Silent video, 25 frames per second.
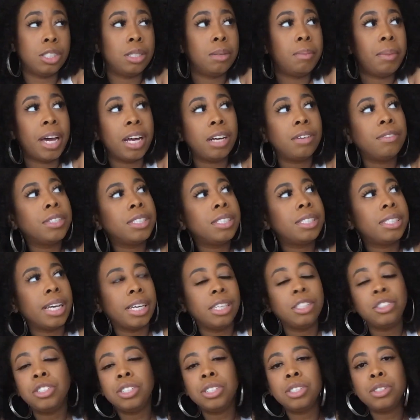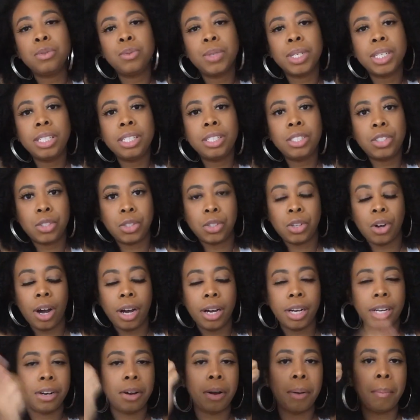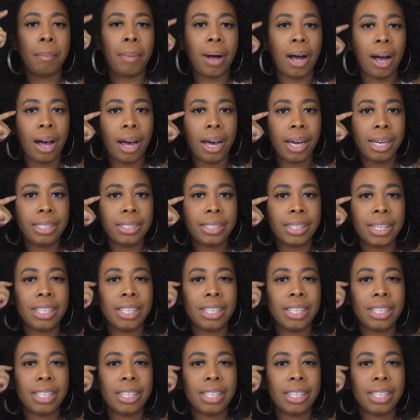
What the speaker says: The manifestations really start in our mind,